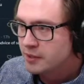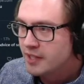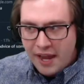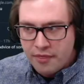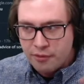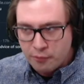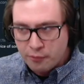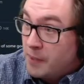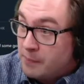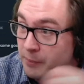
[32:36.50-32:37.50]
they through
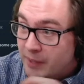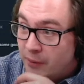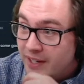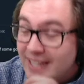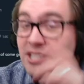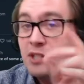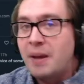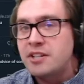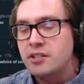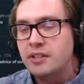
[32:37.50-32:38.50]
people about it,
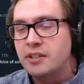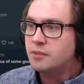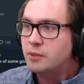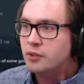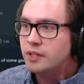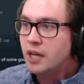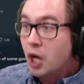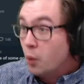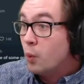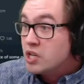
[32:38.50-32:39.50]
especially if the community
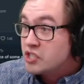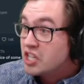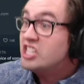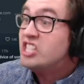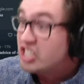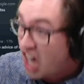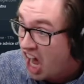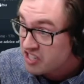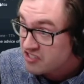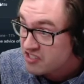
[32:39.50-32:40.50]
was
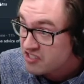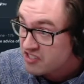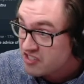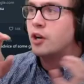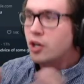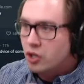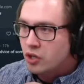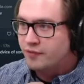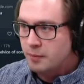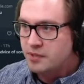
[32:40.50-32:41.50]
sus. Heard
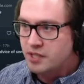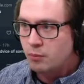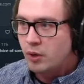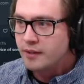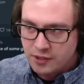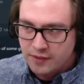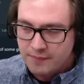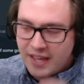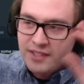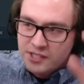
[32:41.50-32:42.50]
from someone,
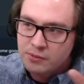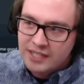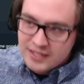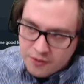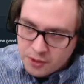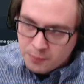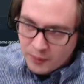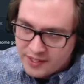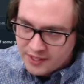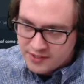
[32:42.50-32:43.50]
and this was another point
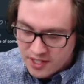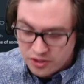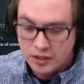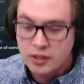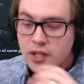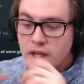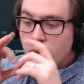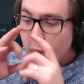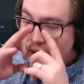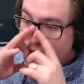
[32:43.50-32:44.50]
of contention,
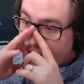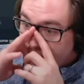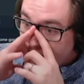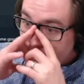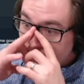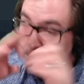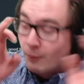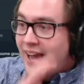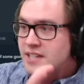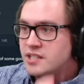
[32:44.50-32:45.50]
where
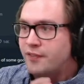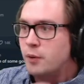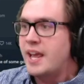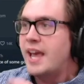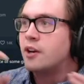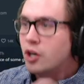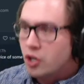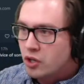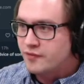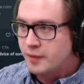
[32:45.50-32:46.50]
Braxophone had
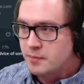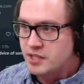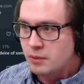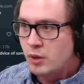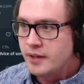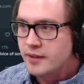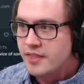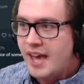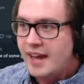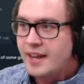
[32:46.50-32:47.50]
heard from someone
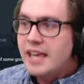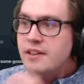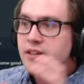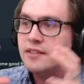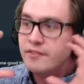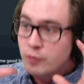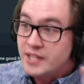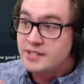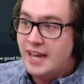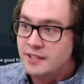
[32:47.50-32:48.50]
that a voice
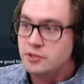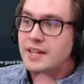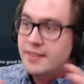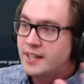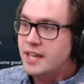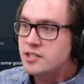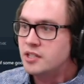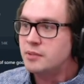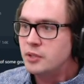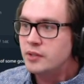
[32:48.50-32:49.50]
actor in the Genshin
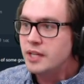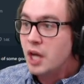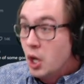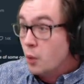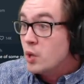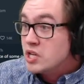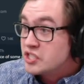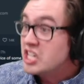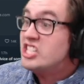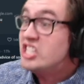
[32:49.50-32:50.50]
community was
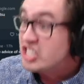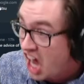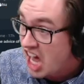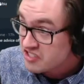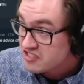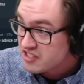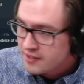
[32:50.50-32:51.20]
sus,